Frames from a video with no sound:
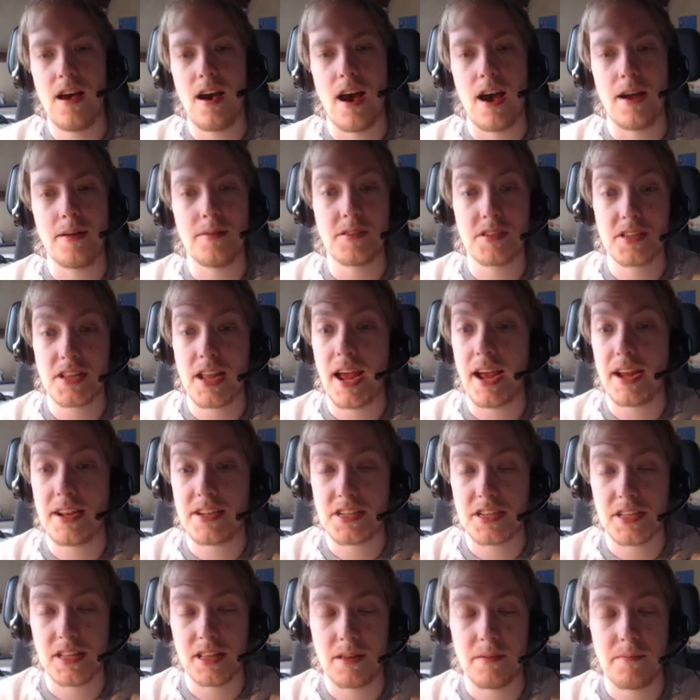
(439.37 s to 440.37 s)
I'm just
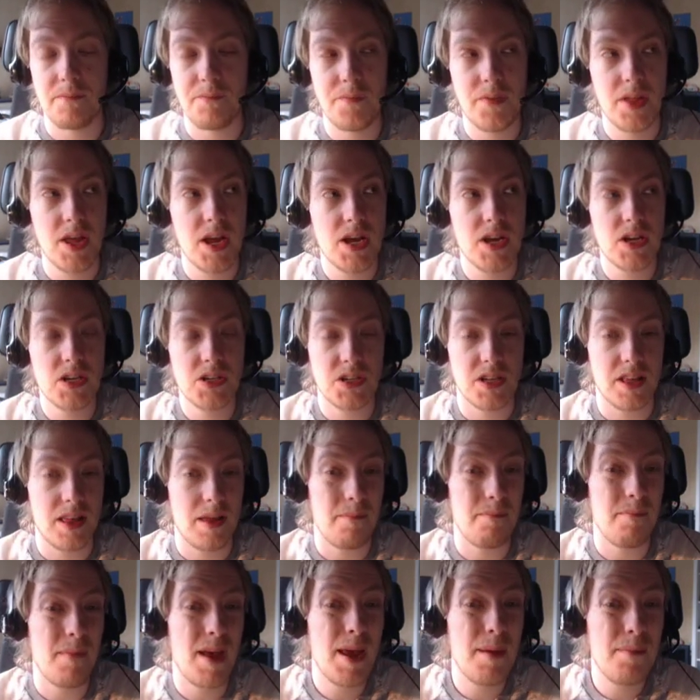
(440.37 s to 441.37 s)
catching them so
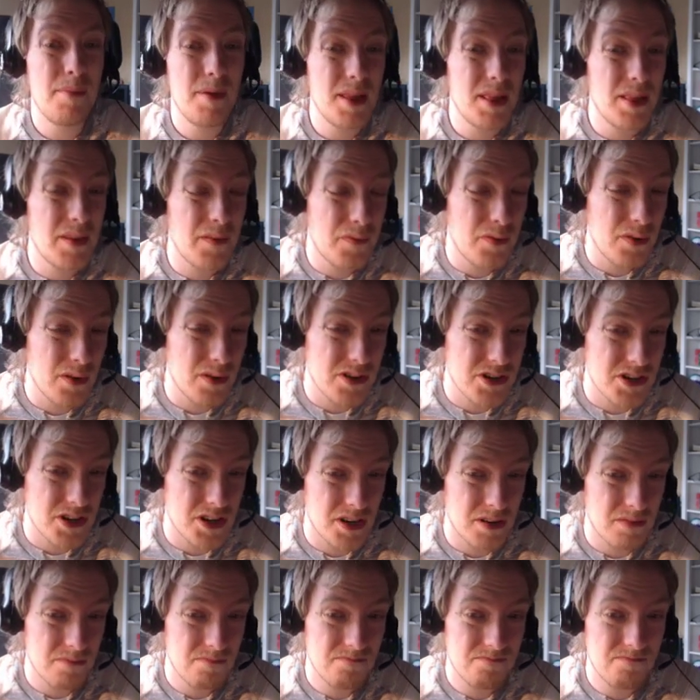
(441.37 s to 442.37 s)
that maybe in the
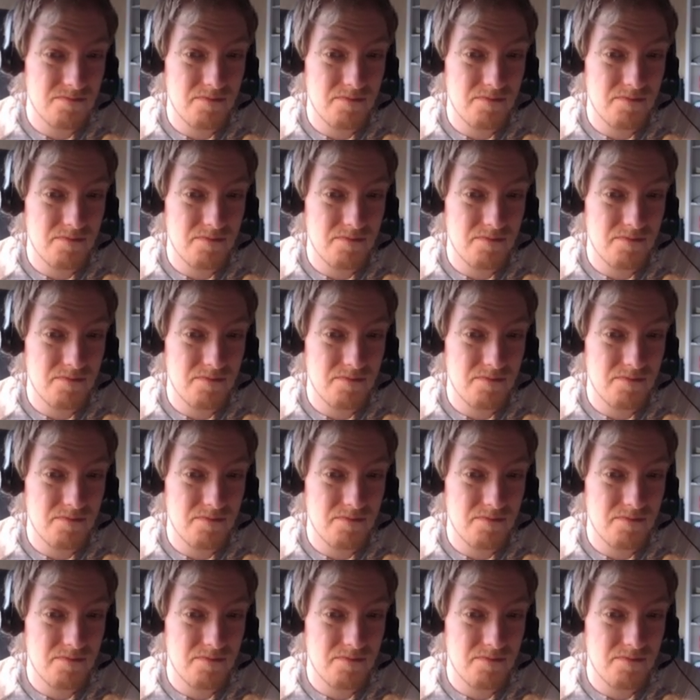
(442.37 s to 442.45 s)
future,